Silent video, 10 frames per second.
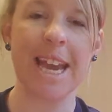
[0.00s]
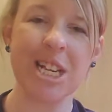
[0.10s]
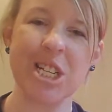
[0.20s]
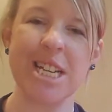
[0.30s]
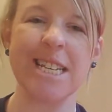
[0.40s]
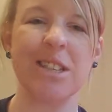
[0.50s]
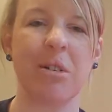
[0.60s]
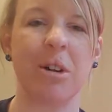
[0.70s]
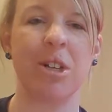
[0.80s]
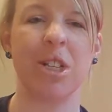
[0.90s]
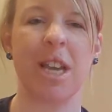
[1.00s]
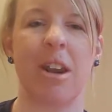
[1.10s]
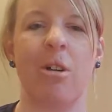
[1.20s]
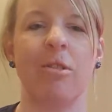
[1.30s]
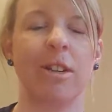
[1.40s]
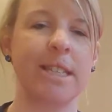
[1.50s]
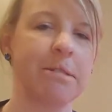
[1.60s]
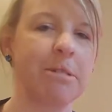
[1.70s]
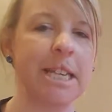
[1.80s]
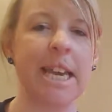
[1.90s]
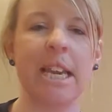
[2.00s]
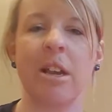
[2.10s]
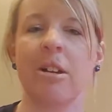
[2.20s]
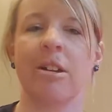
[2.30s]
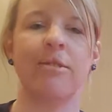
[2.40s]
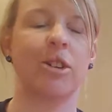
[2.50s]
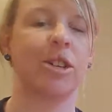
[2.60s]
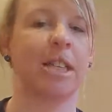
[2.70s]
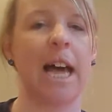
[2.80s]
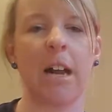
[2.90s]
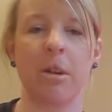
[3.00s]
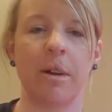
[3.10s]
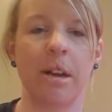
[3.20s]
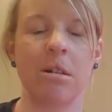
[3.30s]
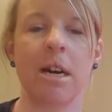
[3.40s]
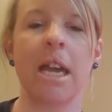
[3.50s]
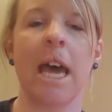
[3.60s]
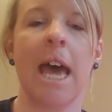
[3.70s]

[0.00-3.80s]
anxious or just kind of overstimulated, or if there's a lot going on